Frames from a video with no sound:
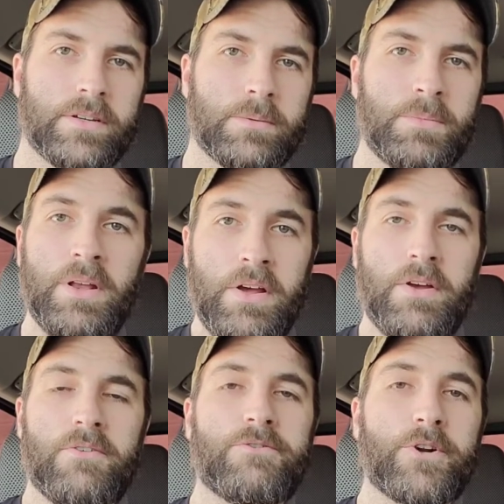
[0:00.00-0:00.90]
I mean,
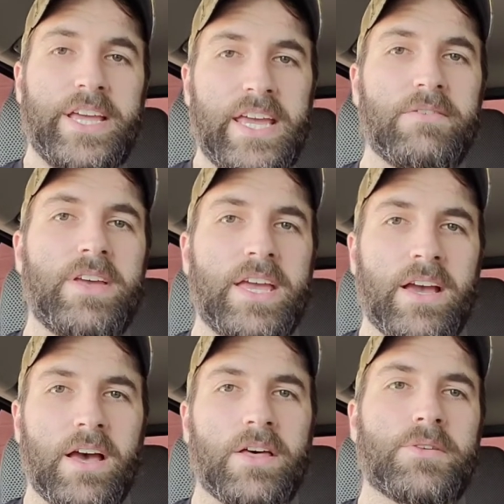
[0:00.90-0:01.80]
forgiving
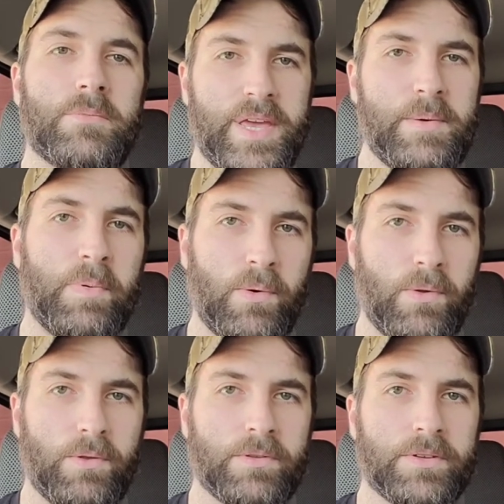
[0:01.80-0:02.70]
other
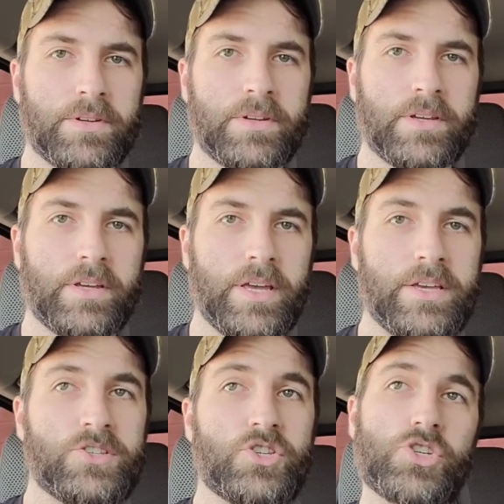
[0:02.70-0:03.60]
people
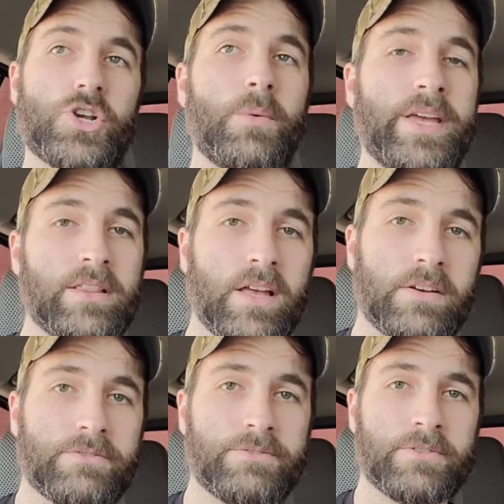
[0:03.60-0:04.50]
is showing
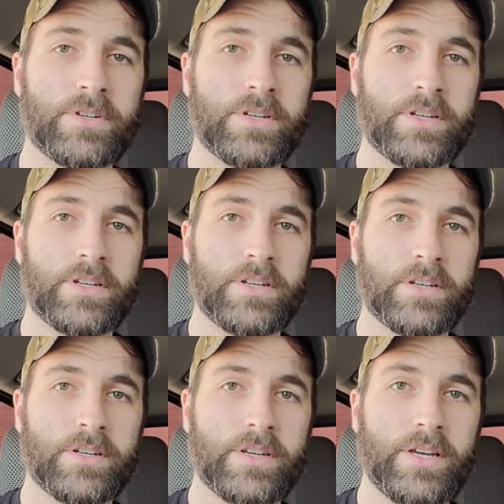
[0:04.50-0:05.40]
love.
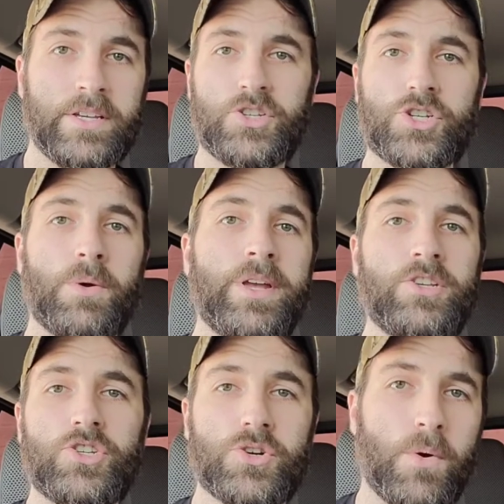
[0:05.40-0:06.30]
It's
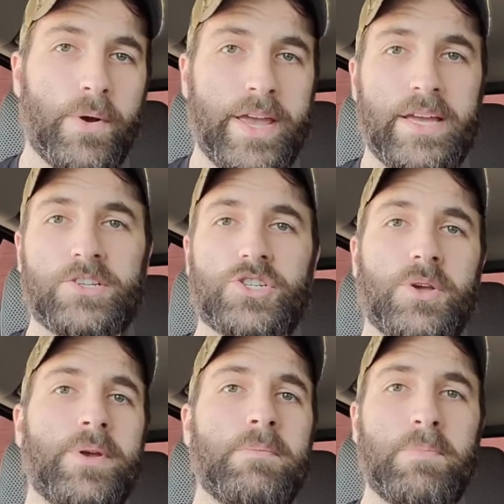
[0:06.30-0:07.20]
showing joy. It's
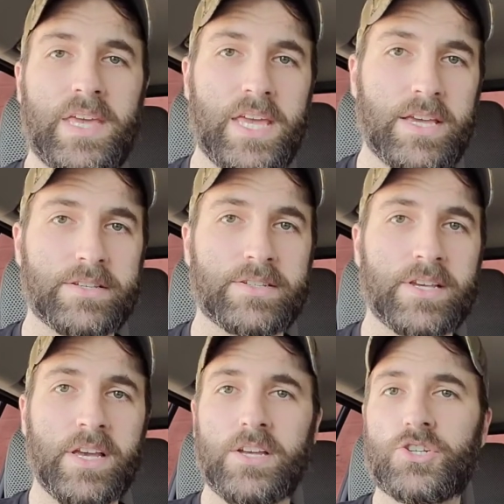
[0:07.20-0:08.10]
showing peace,
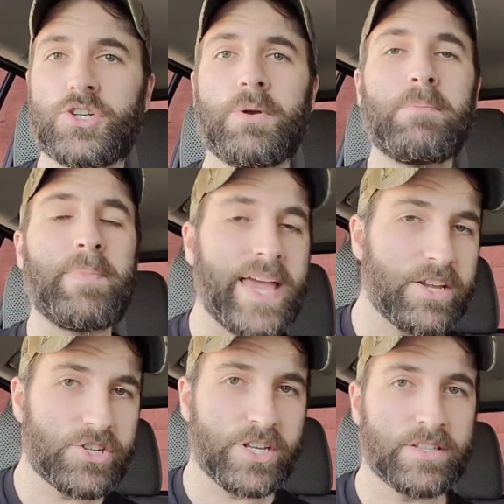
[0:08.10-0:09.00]
showing
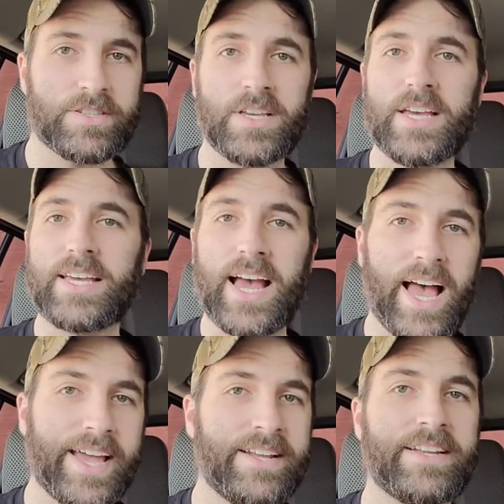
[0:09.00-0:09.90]
patience,
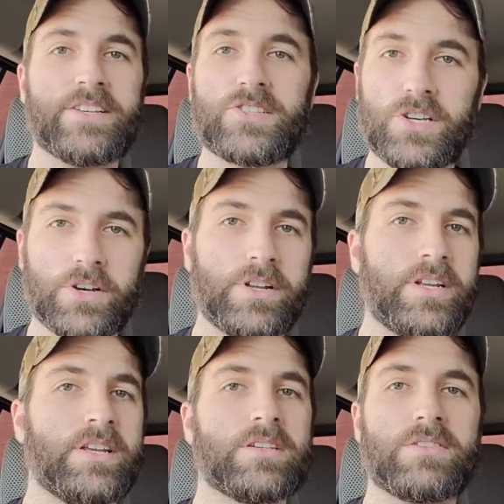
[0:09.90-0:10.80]
kindness, goodness,